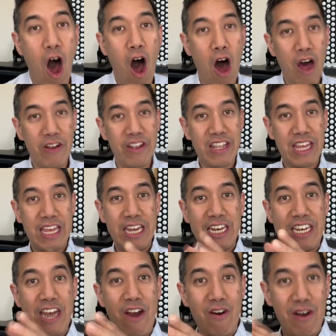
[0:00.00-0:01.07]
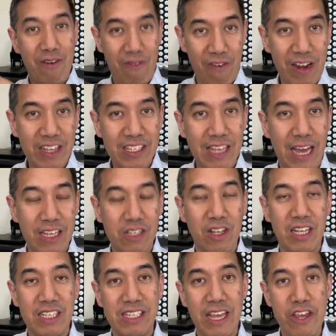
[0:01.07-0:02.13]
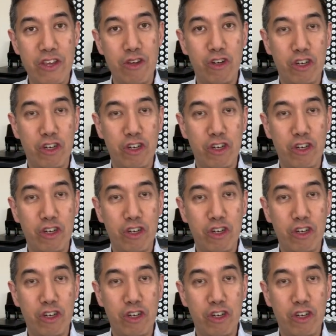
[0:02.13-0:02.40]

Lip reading: On the dairy-free side, so let's say you